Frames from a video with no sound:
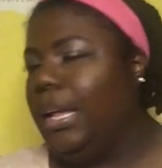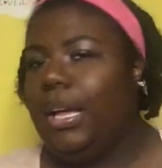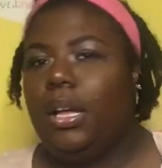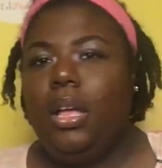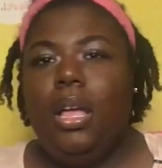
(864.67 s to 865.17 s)

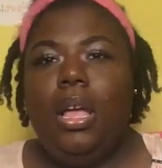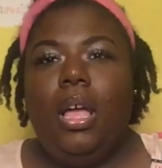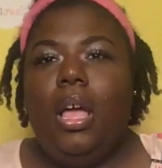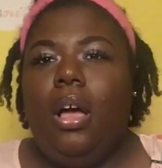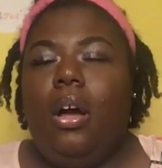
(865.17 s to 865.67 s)
Like,
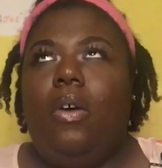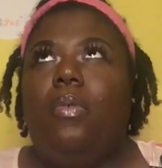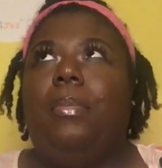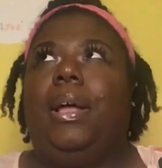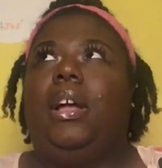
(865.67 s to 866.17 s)
oh
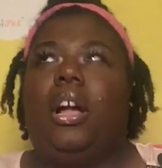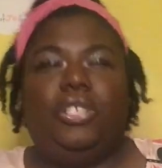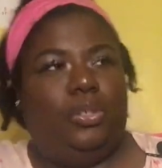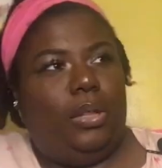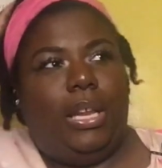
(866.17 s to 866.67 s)
my
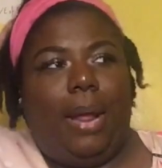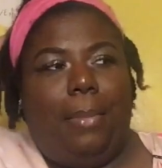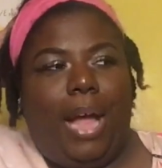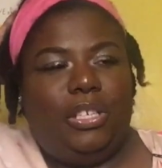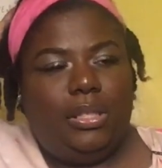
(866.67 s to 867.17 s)
gosh. So then I
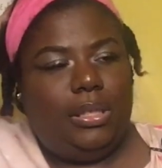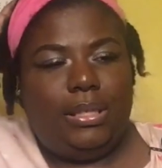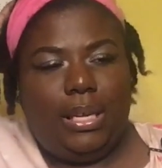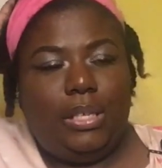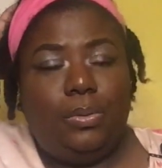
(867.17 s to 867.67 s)
match the
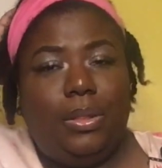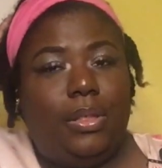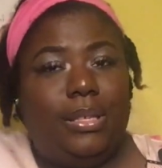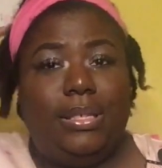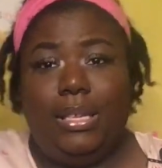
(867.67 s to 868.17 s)
scents with
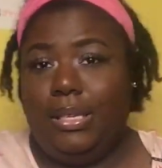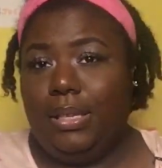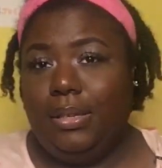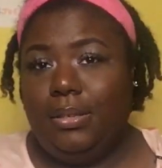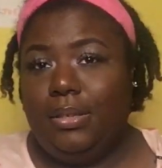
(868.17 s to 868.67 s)
the
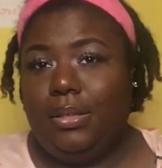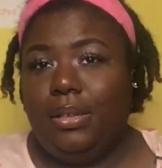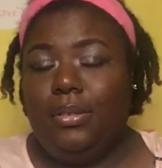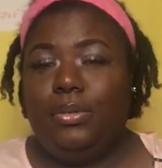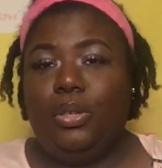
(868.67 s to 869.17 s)
seasons.
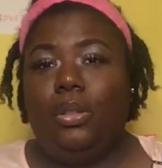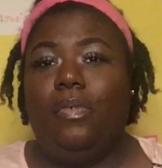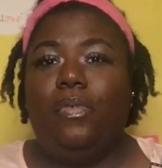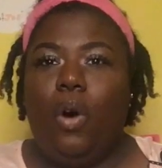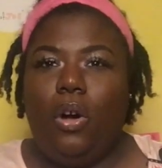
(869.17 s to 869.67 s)
So the
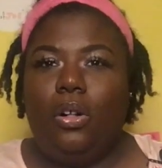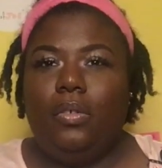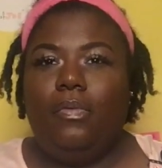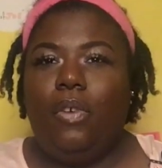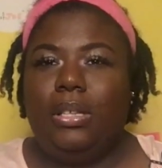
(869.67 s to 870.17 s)

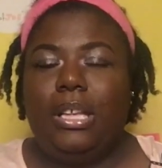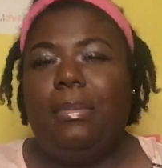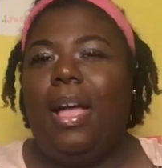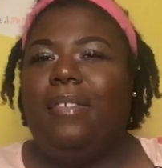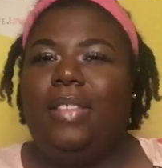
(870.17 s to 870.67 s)
fall
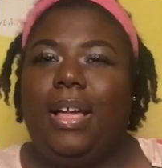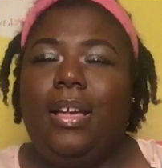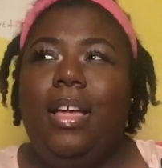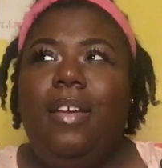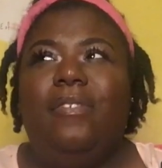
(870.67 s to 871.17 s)
time, I have
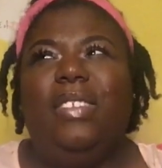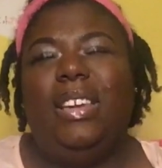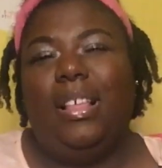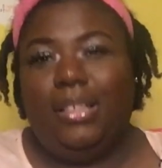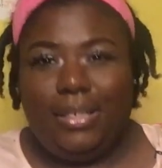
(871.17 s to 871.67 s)
like
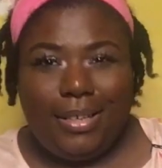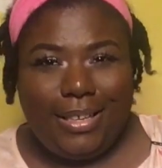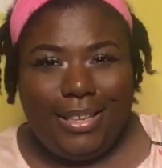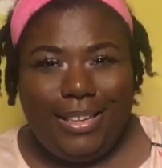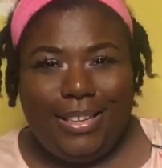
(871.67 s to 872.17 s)
vanilla
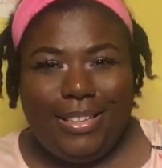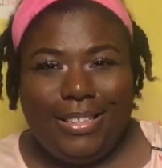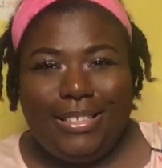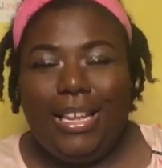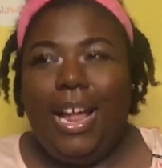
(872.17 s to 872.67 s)

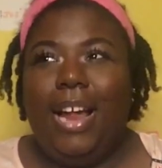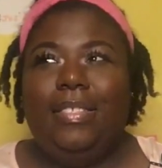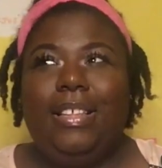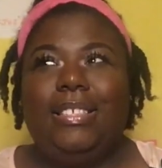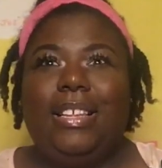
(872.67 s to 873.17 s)
cookies
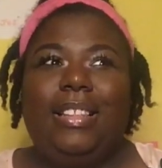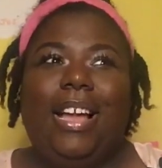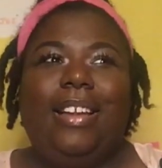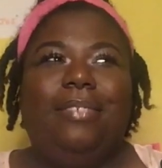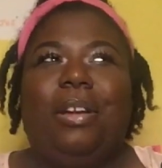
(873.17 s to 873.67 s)
and things like
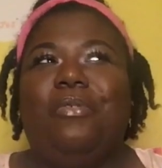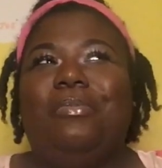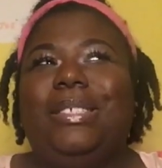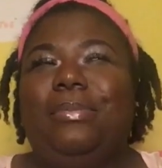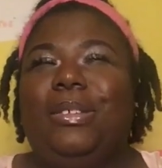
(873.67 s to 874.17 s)
that, and my
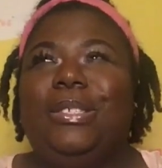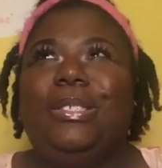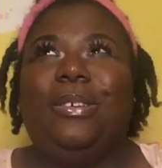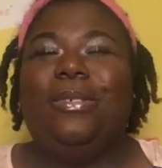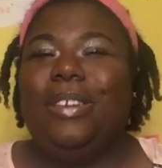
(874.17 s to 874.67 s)
room smells
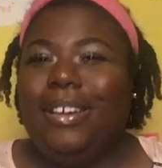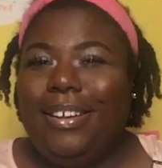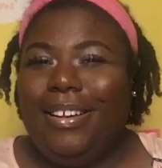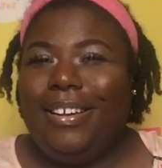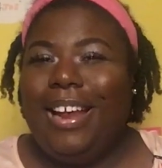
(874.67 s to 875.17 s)
so
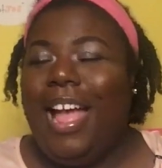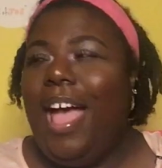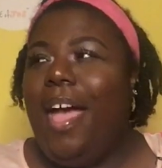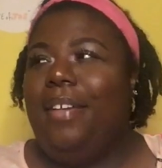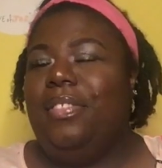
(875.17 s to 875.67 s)
good.
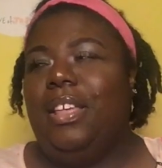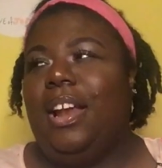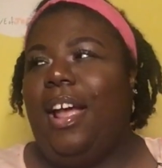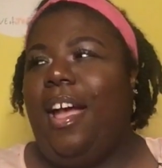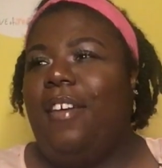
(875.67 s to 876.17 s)
And then
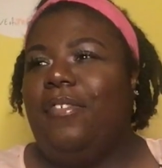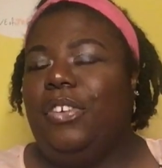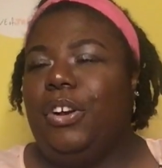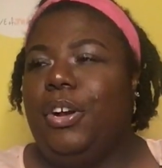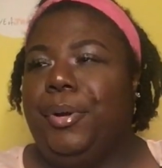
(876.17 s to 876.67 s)
I have
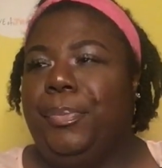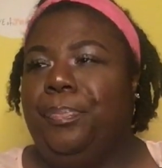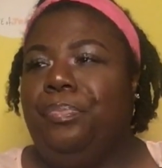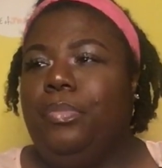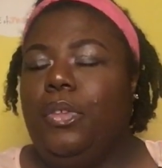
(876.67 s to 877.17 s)
for
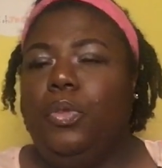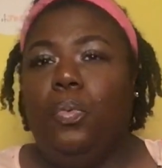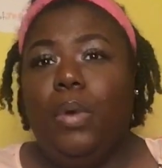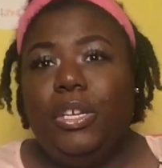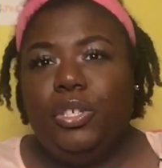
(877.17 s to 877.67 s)
the
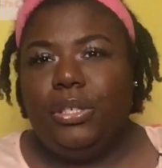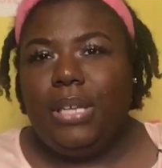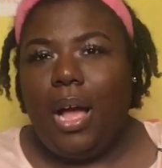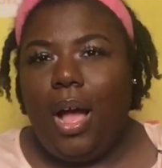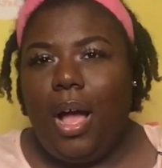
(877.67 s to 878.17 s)
winter
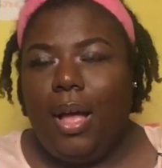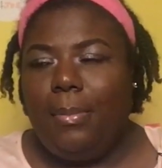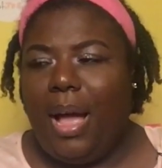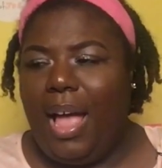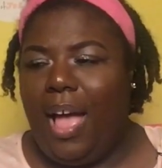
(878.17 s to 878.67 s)

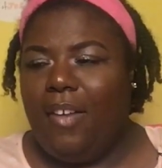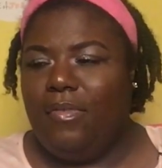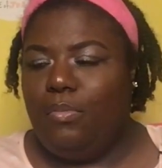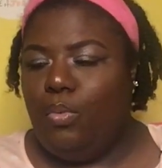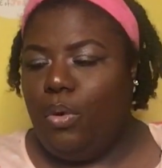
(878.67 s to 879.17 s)
time, I
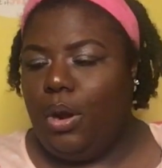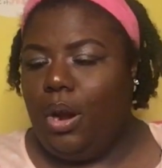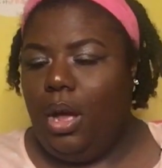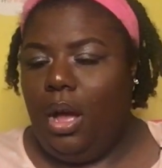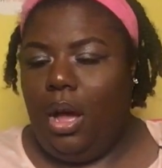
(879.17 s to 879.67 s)
have more
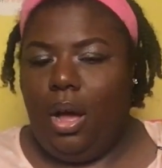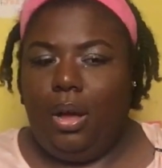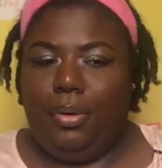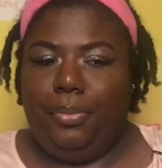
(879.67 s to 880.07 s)
I